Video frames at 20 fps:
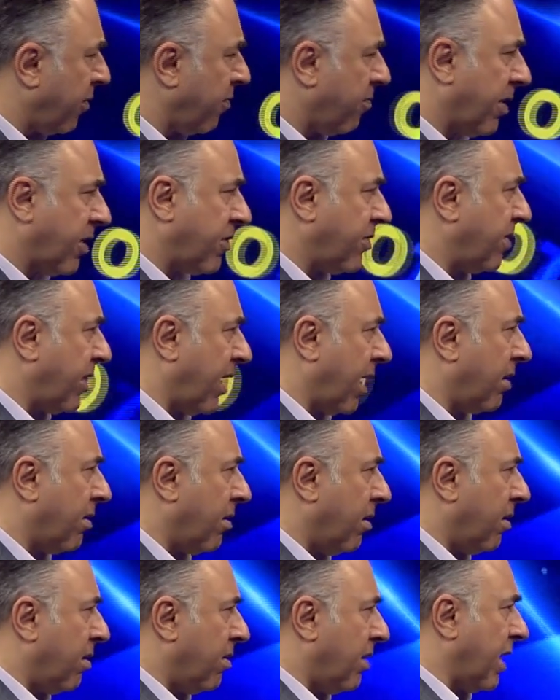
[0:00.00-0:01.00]
you've mentioned that
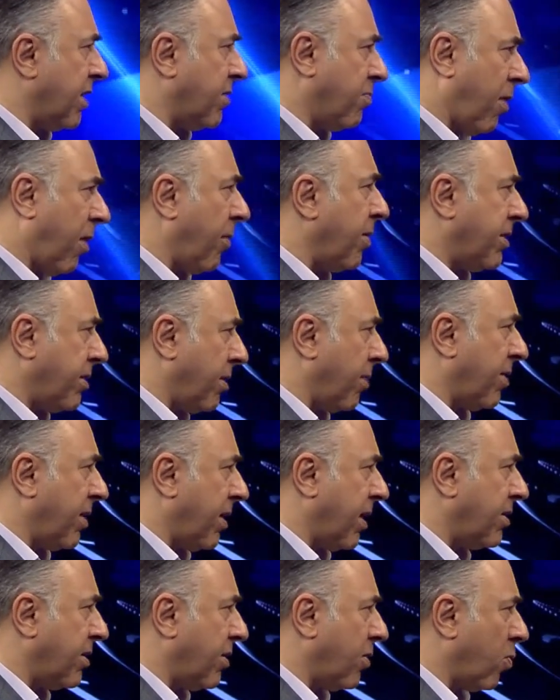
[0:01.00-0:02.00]
that's probably something
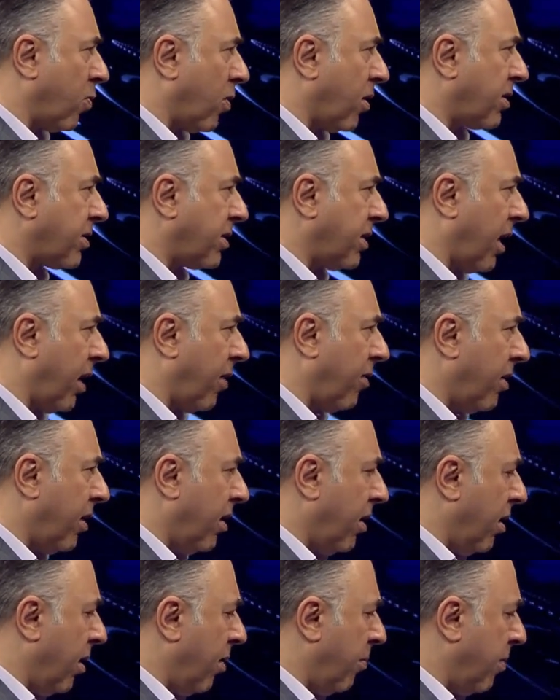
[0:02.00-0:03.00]
that's in the works now.
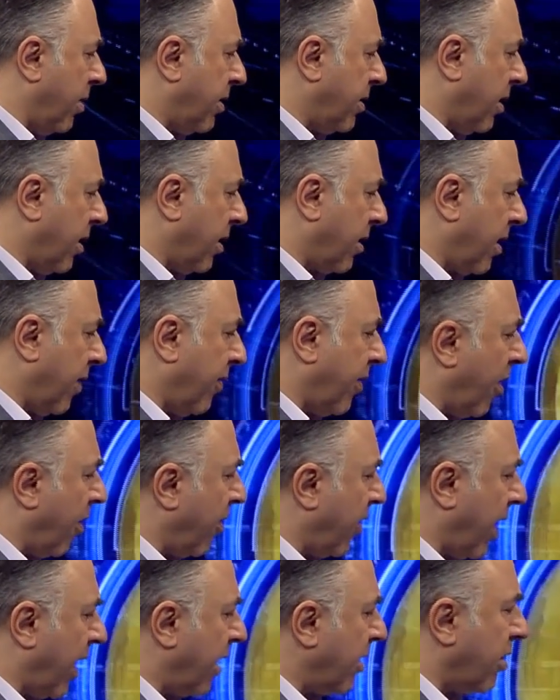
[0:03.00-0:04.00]
But given all
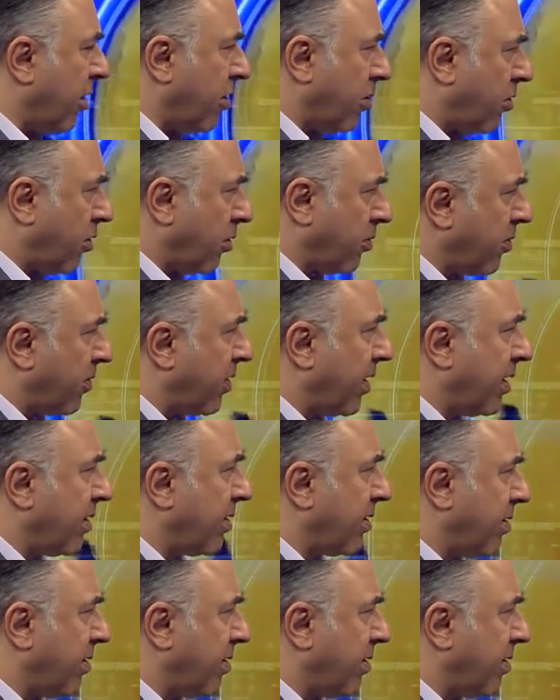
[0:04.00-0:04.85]
that, don't you think